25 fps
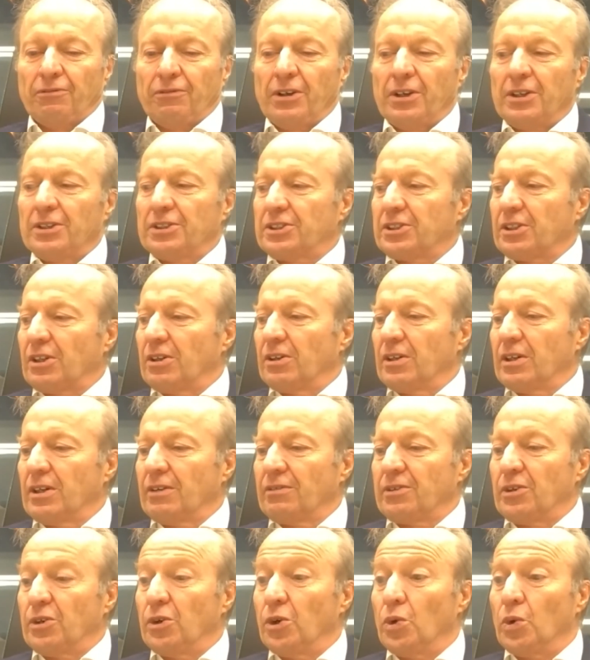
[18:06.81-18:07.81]
First,
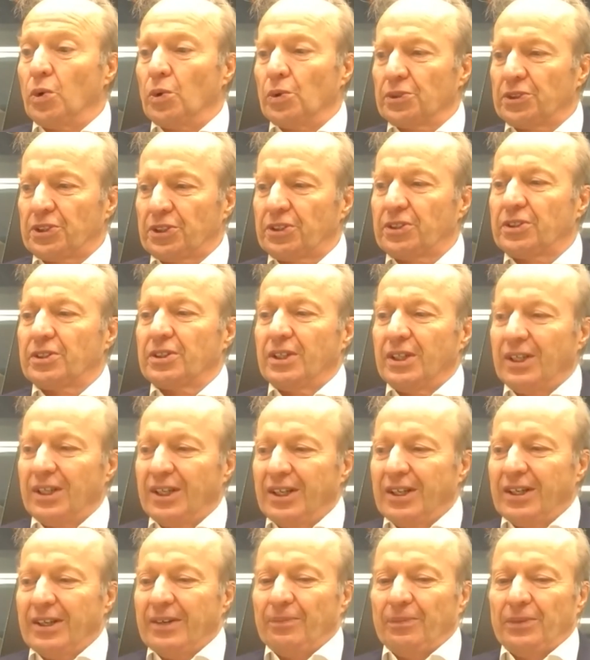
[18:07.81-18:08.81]
of course,
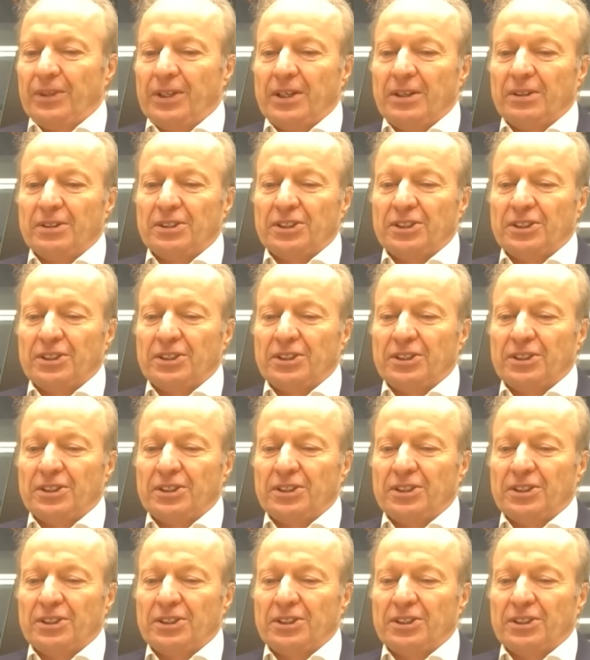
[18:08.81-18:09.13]
you know,